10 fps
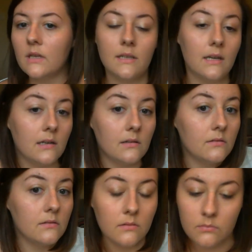Now
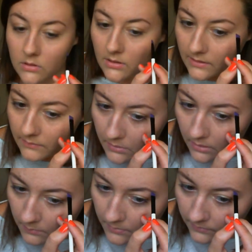I'm going to leave my
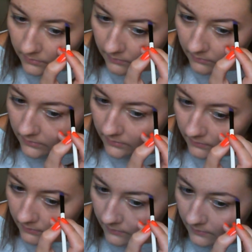eyebrows there,
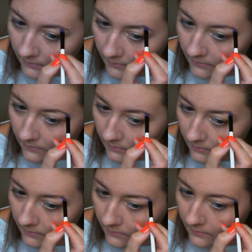
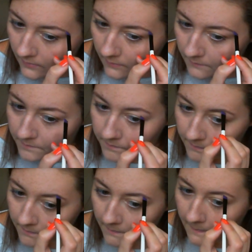I think.
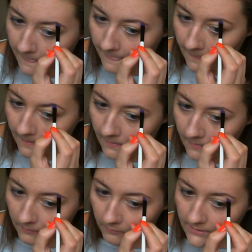
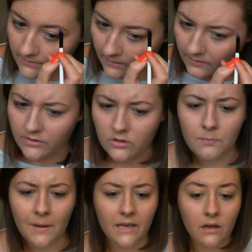Great to have in your
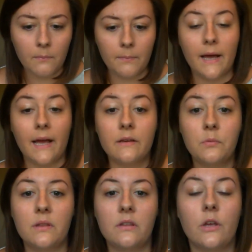makeup bag
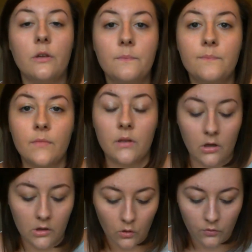with you,
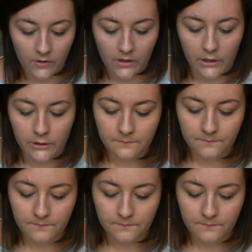like on the go.